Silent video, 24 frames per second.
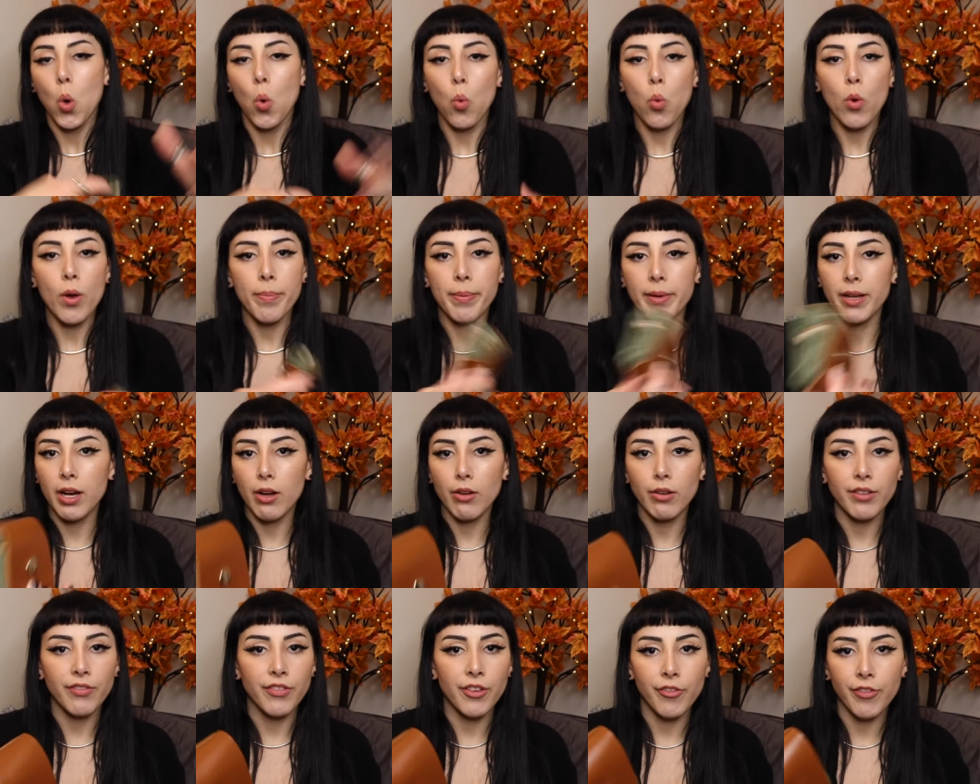whip it
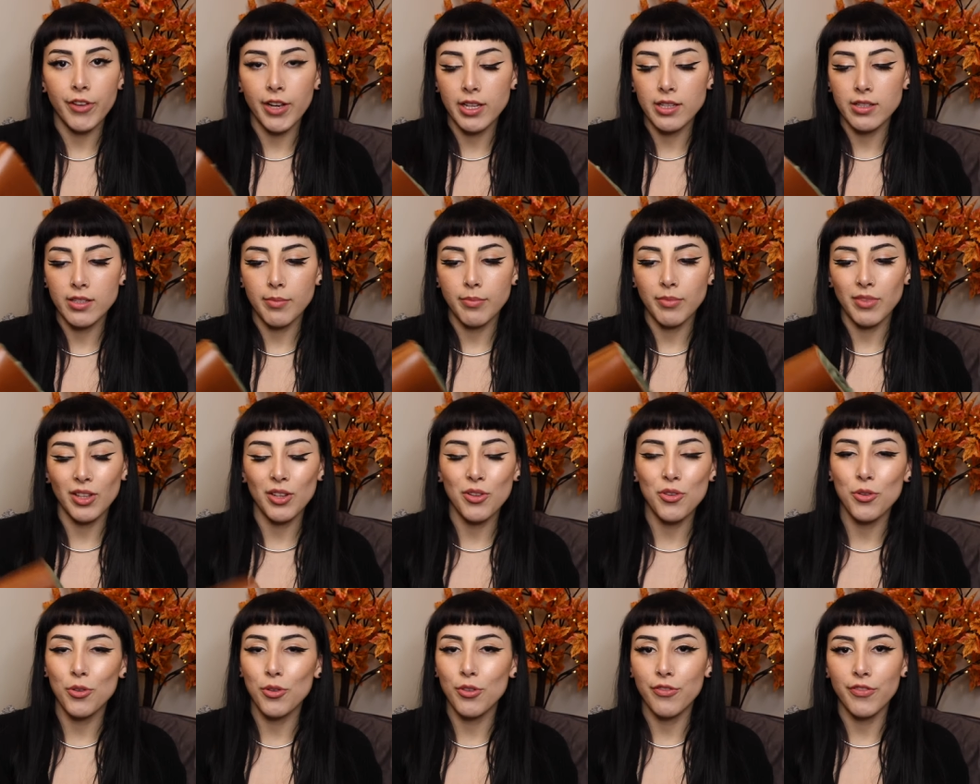out if you find something
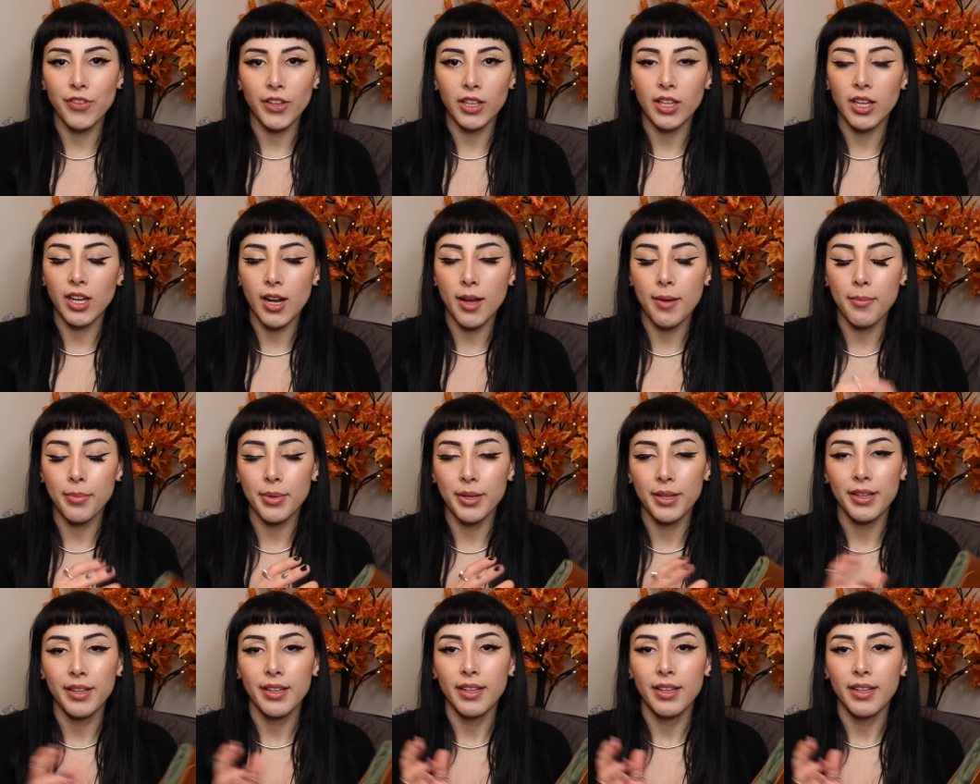cool, fill it up,